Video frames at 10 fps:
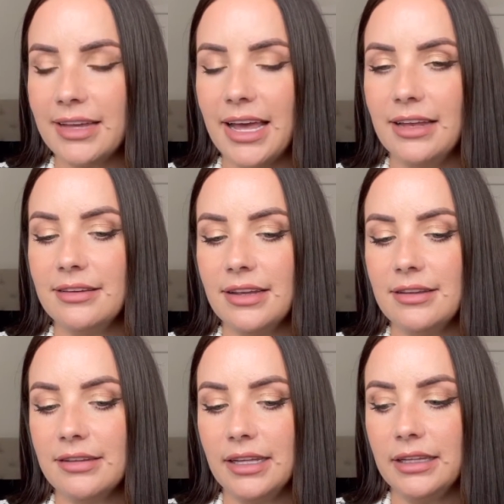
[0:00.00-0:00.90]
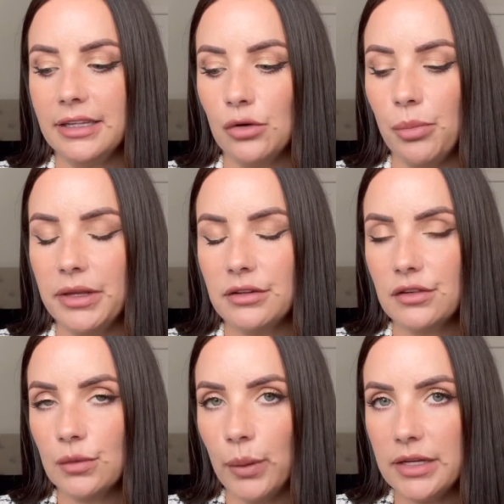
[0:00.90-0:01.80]
and is a little bit
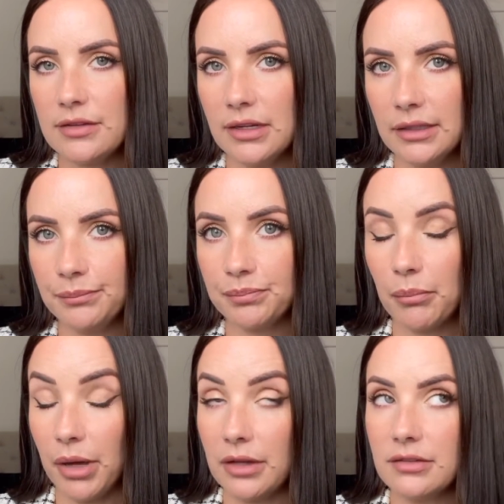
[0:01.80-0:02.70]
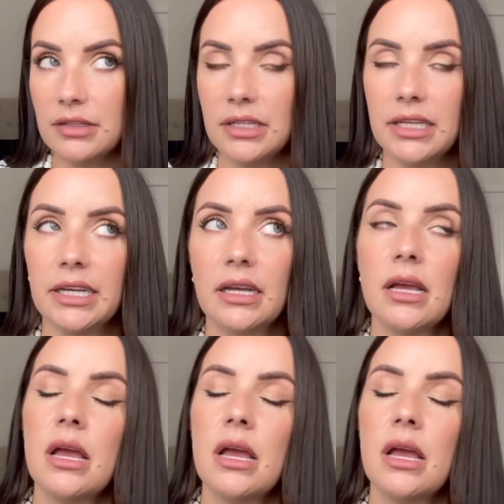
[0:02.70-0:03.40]
sweeter, personally.